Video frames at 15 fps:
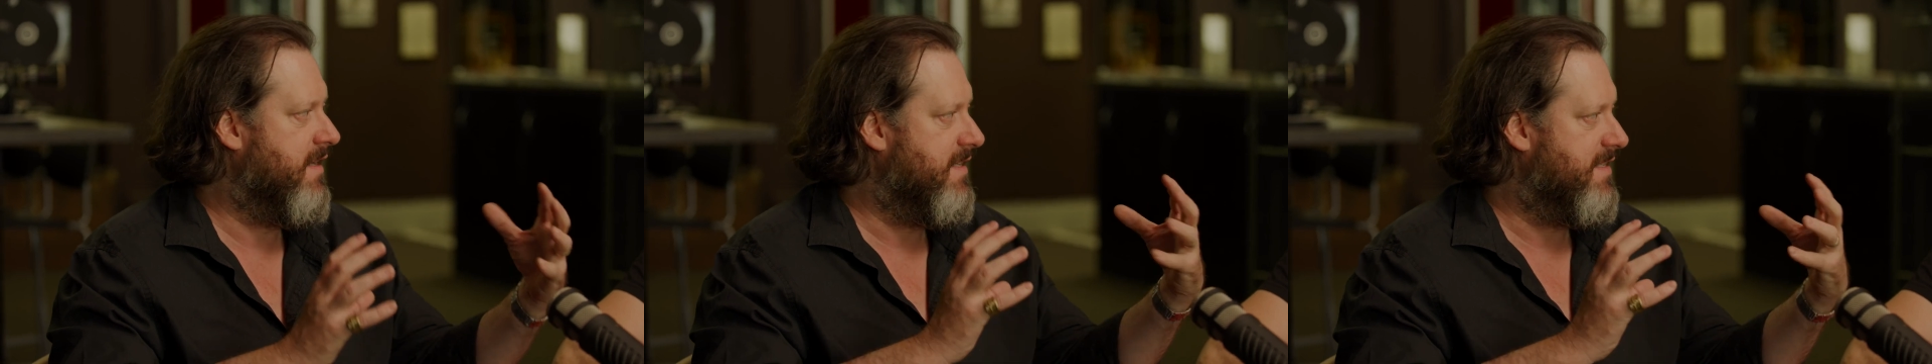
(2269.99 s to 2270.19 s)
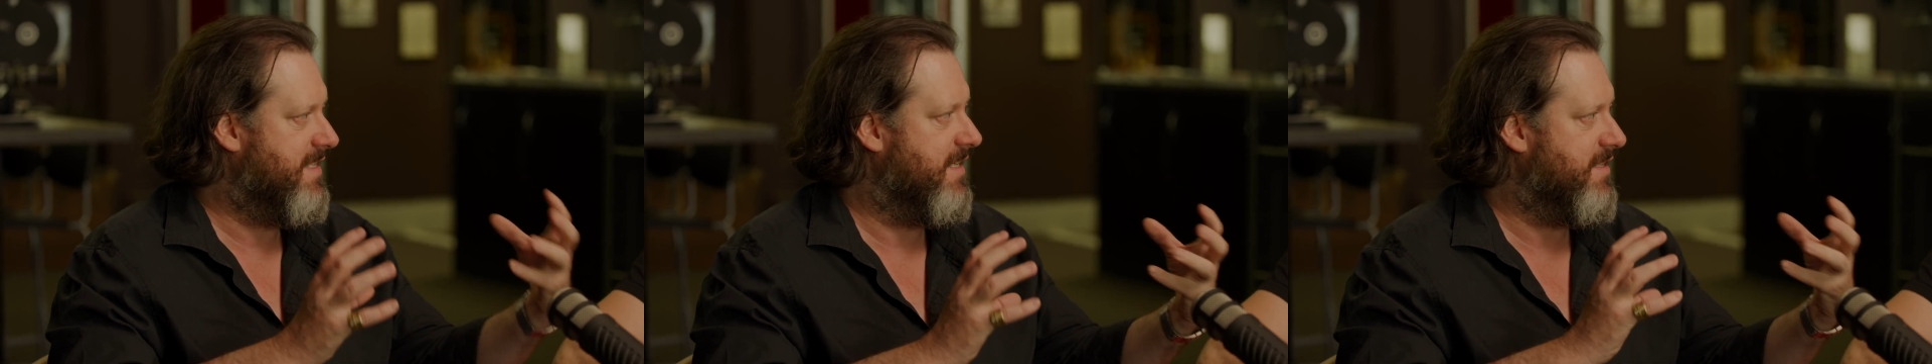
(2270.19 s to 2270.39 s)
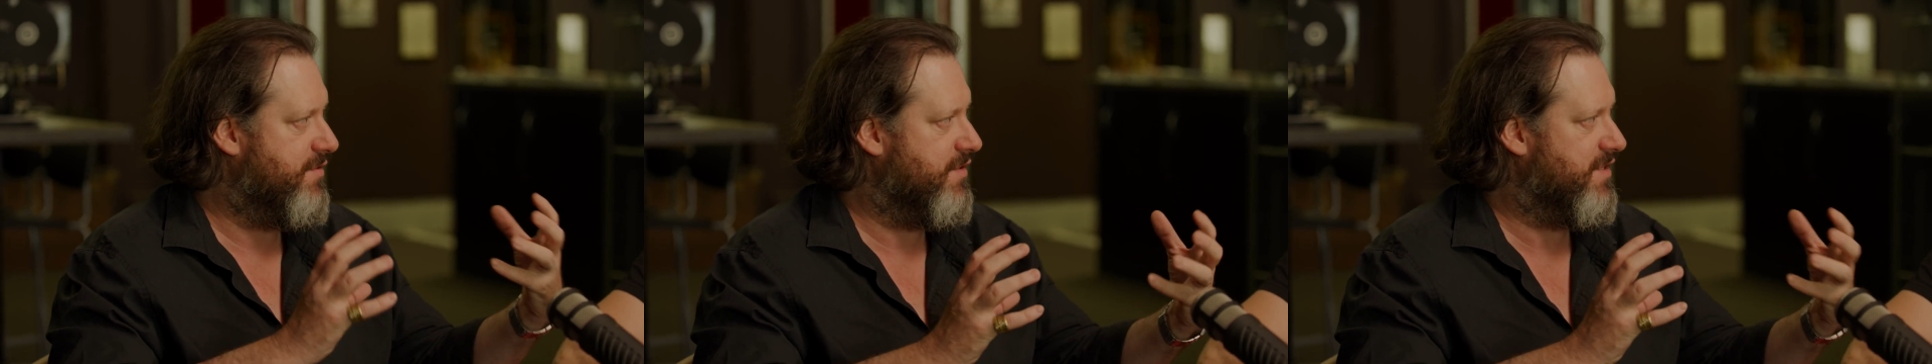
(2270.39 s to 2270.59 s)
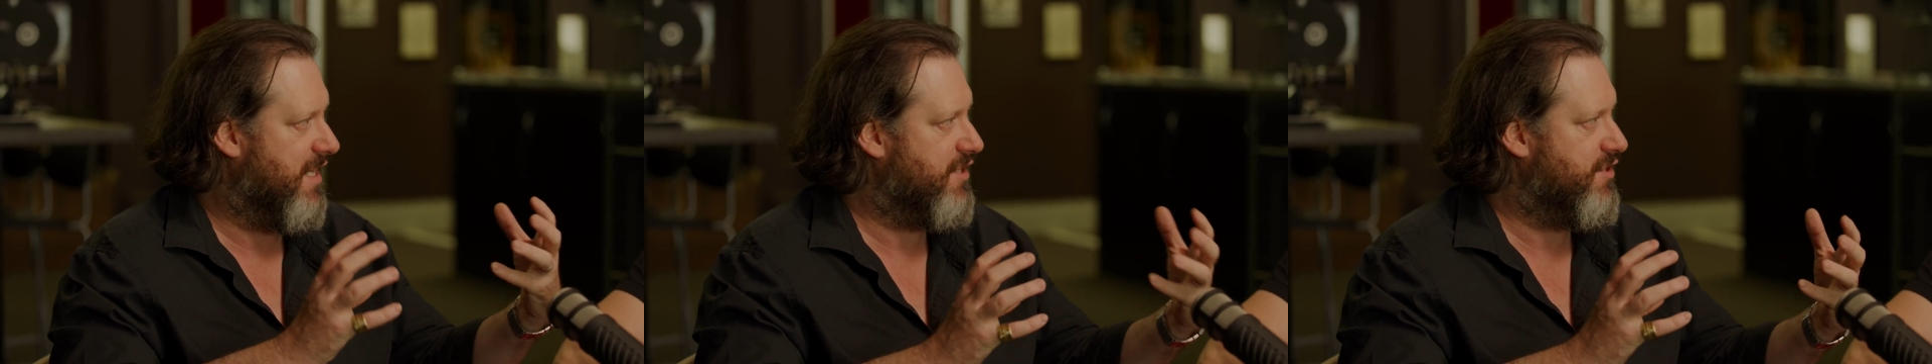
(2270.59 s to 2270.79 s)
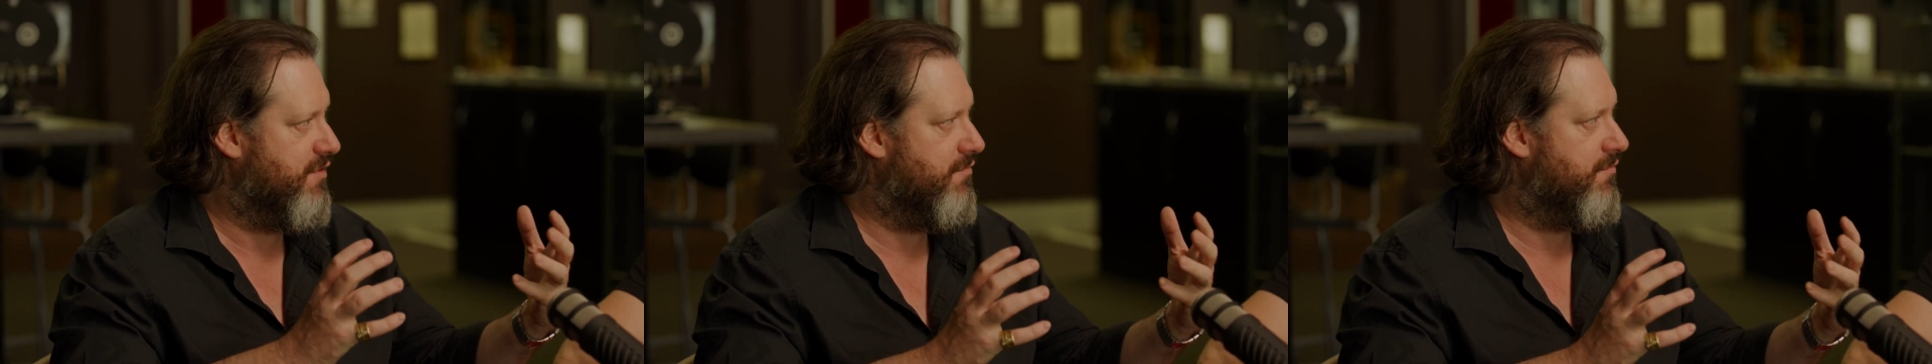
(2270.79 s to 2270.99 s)
sensor is
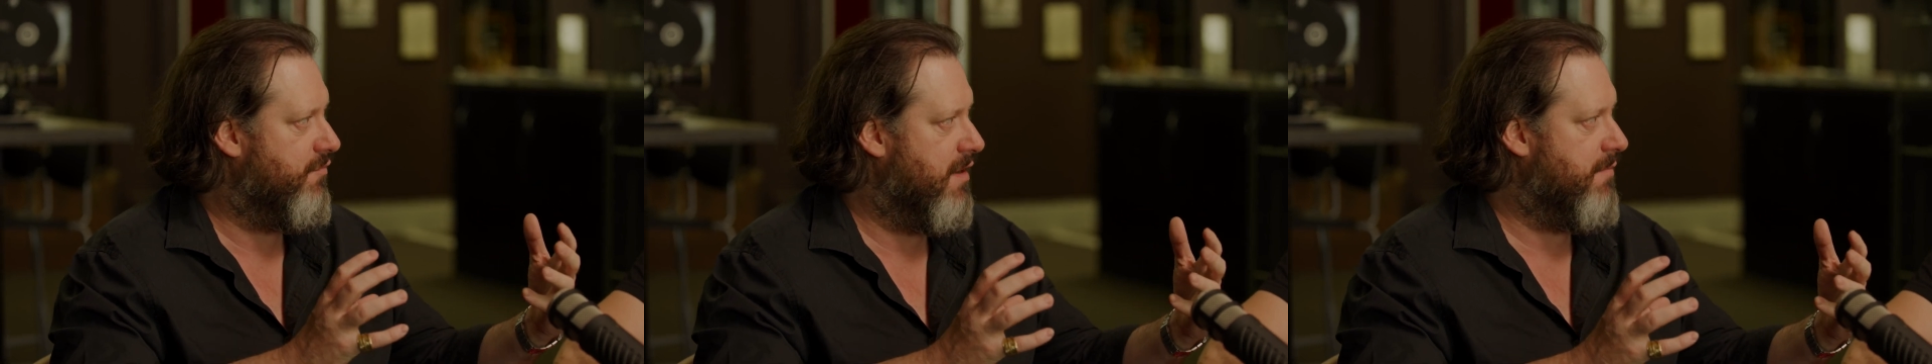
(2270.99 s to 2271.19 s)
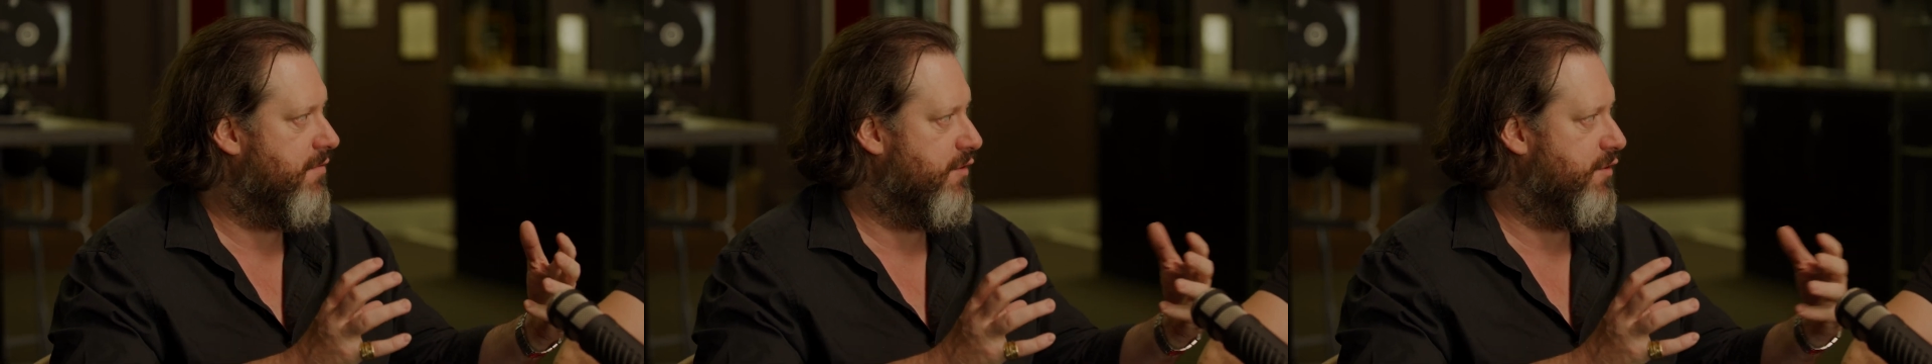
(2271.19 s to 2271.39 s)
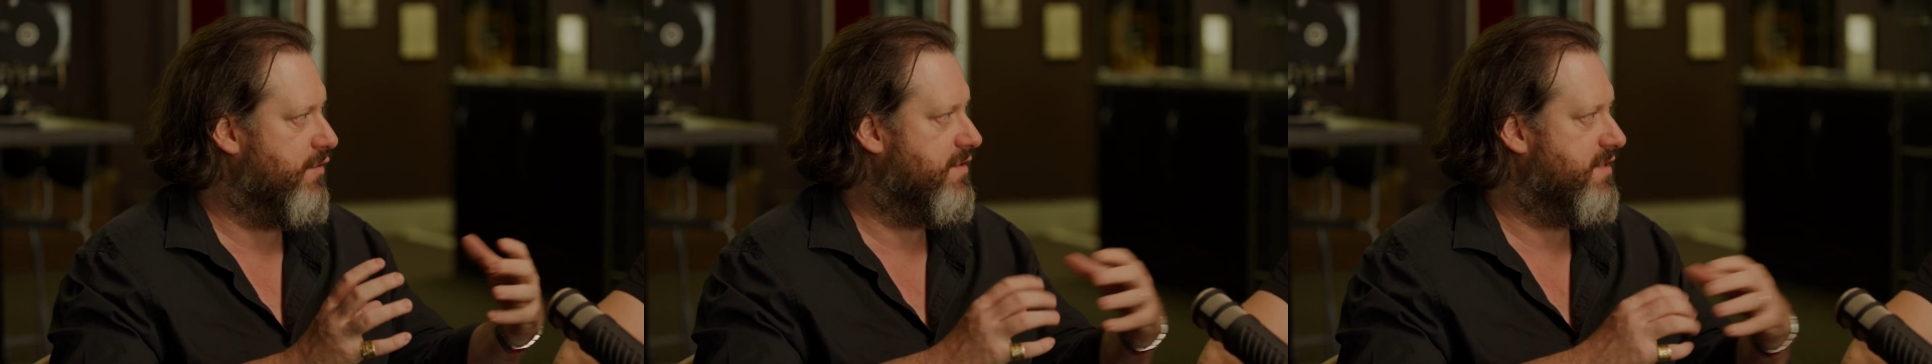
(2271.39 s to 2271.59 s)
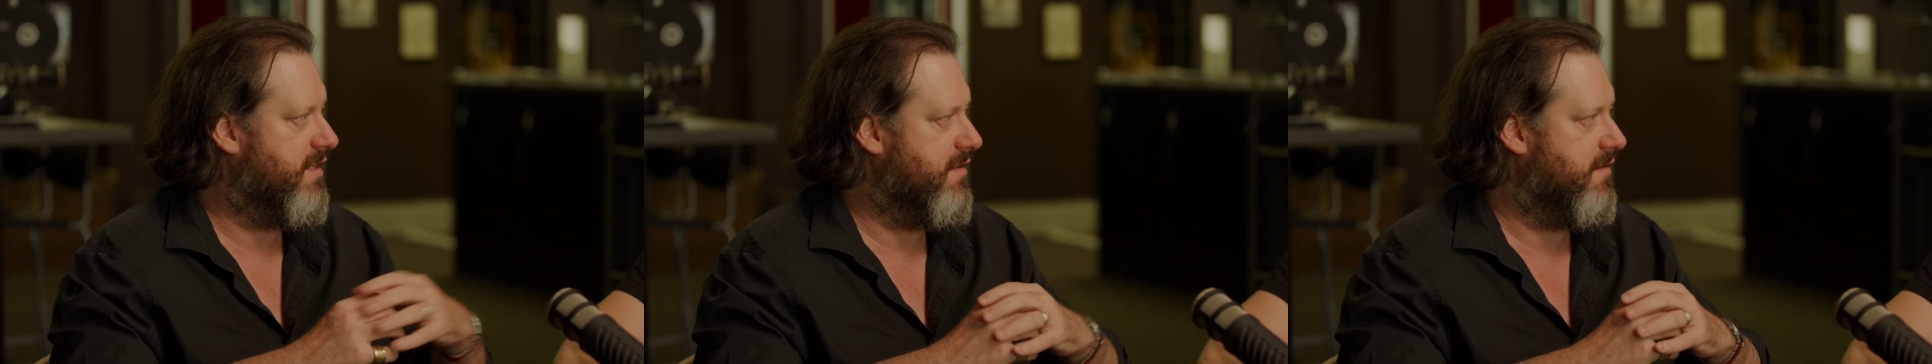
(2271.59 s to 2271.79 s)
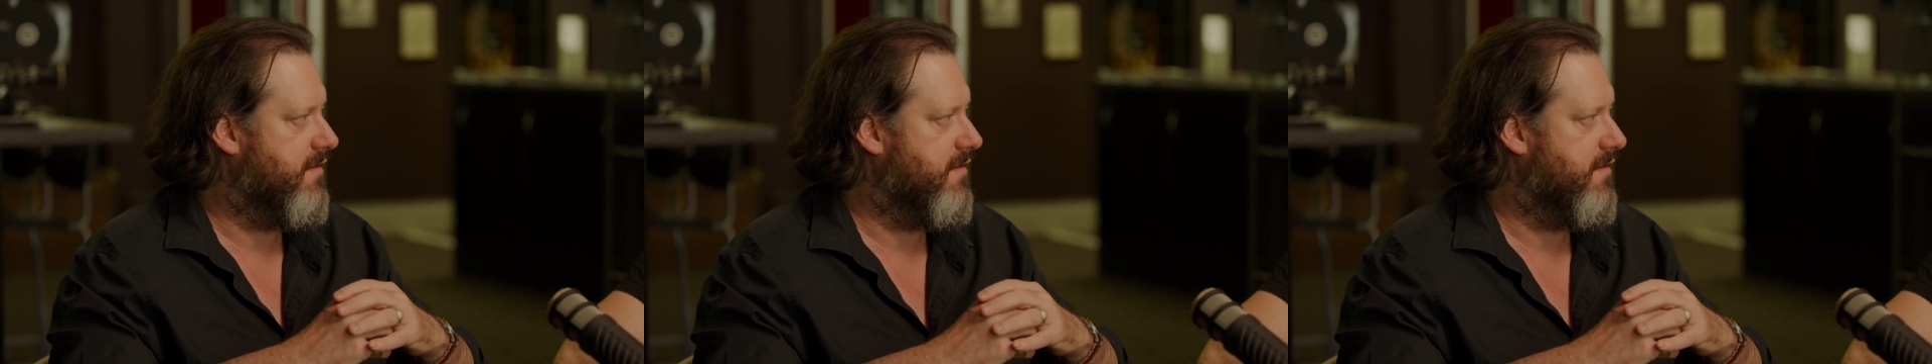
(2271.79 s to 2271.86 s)
actually reproducing.